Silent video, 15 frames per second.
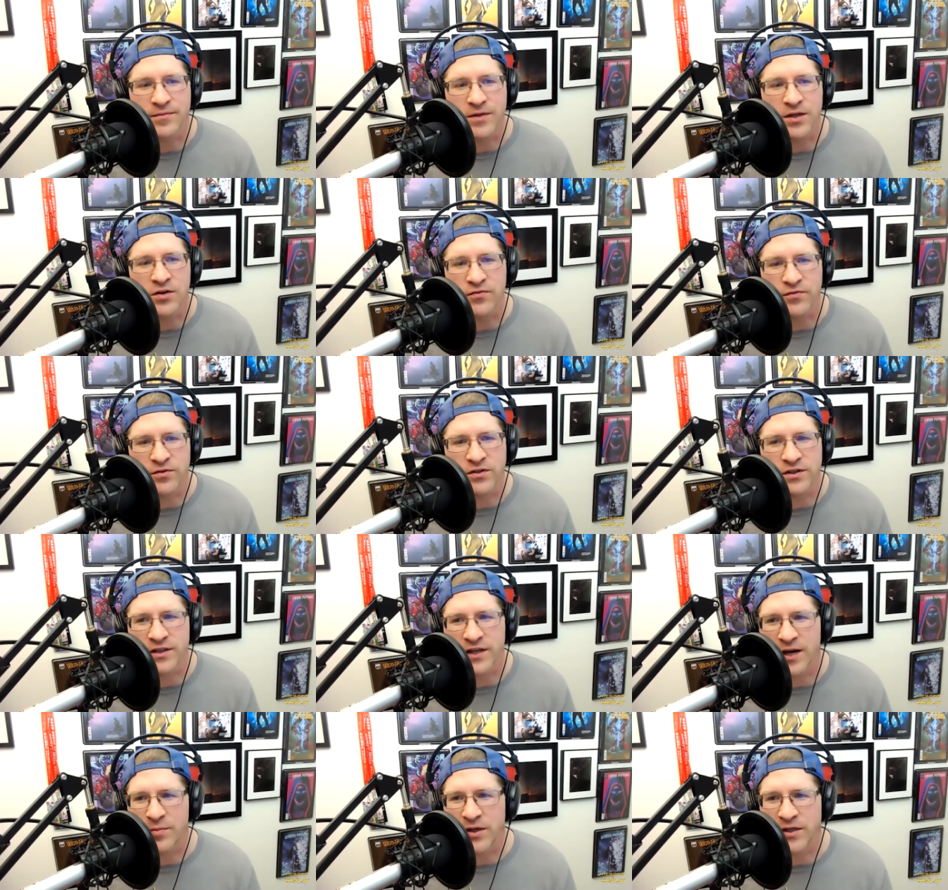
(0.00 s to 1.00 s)
And
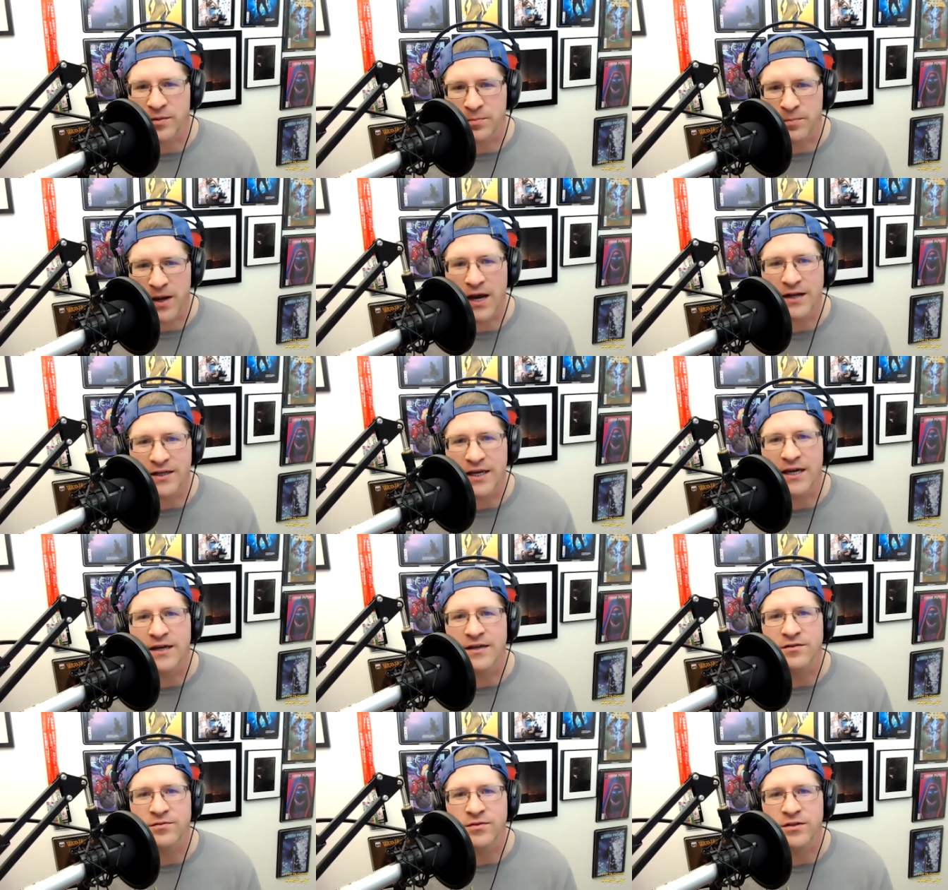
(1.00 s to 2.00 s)
fortunately, I picked a
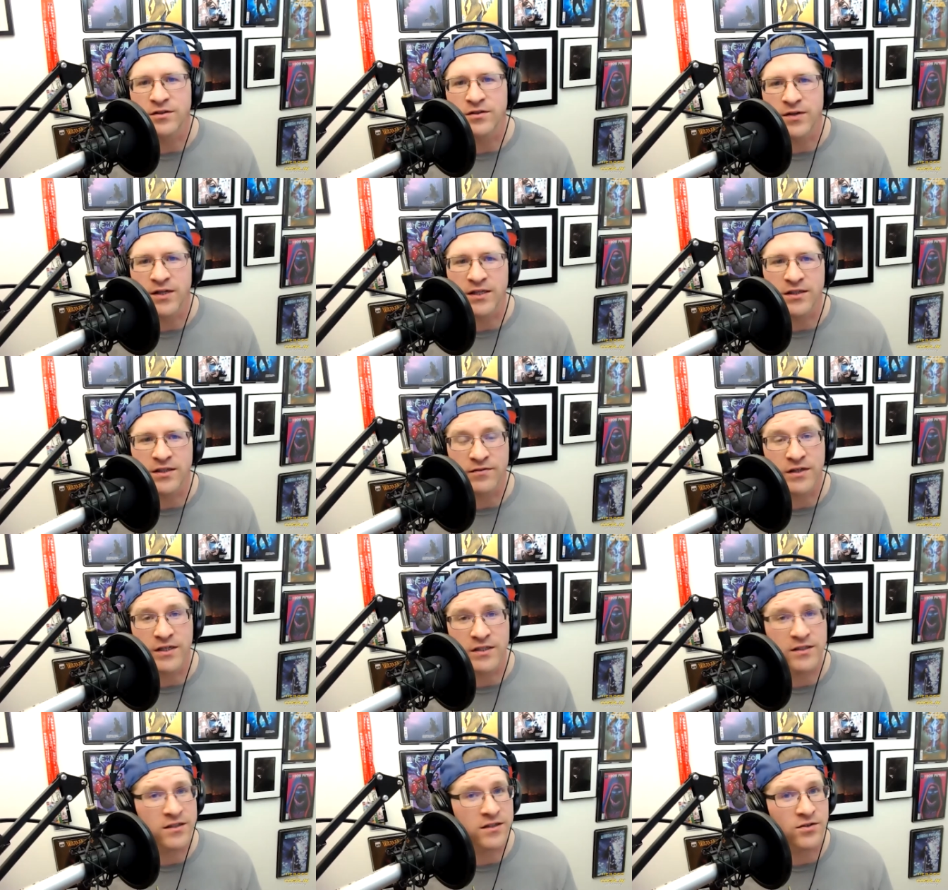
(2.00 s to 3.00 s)
podcast, which is relatively
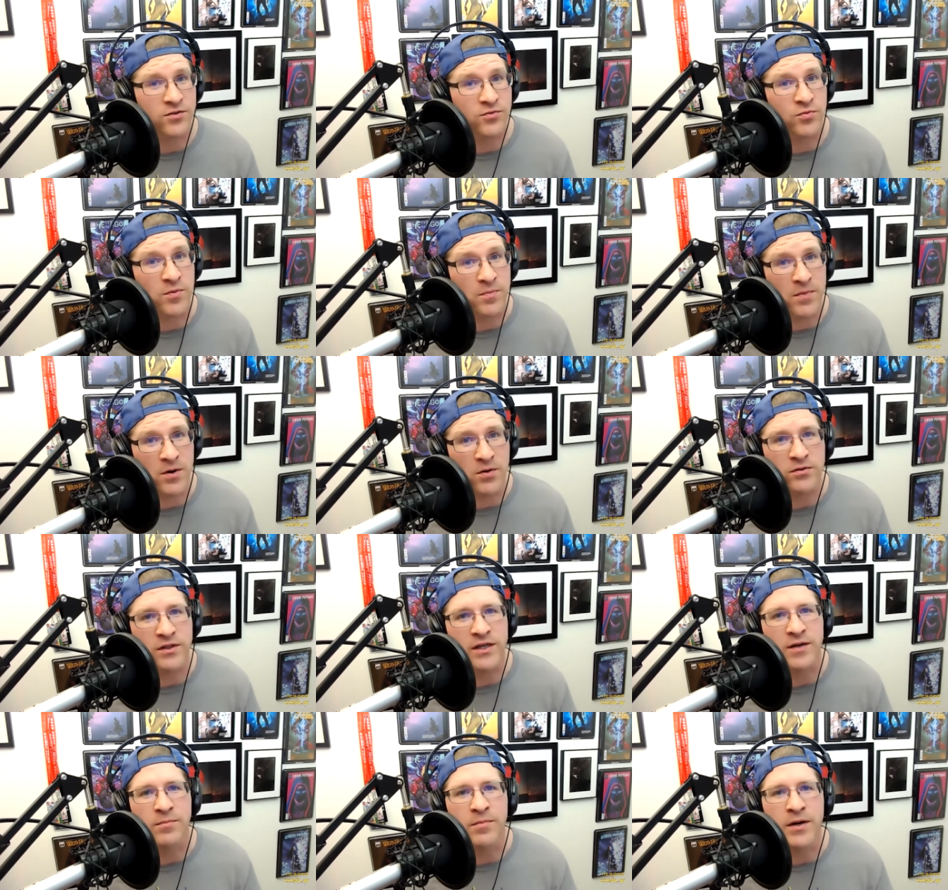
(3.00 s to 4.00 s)
easy to do
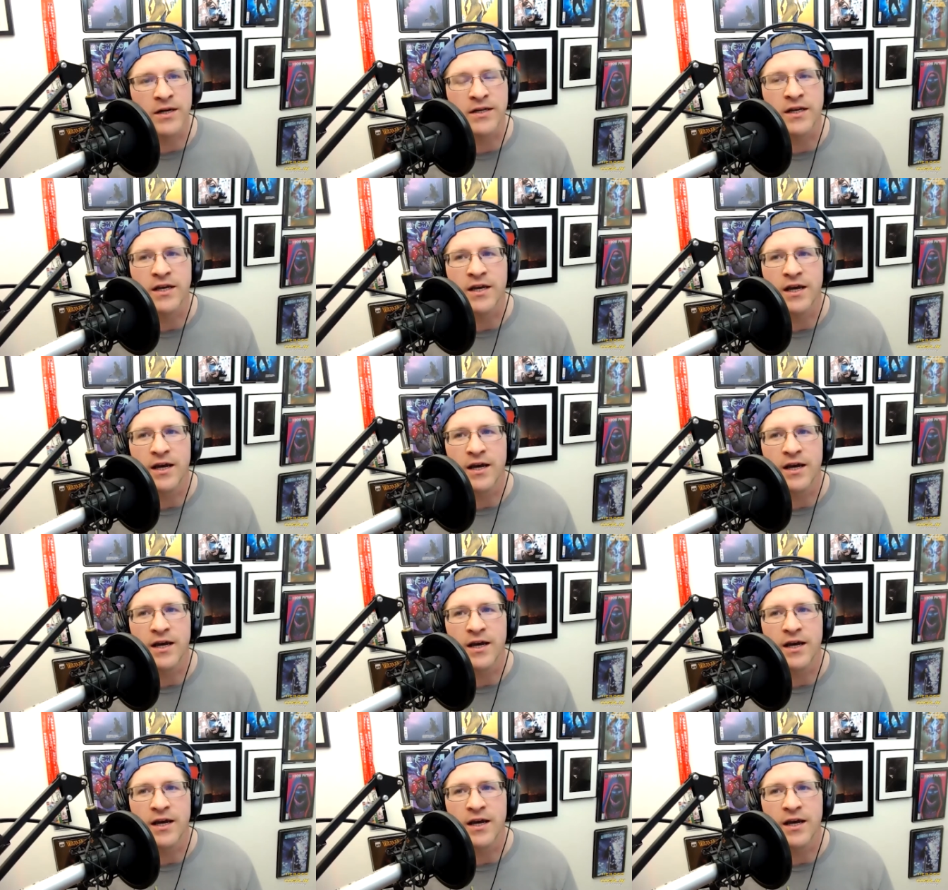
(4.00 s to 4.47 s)
remotely, but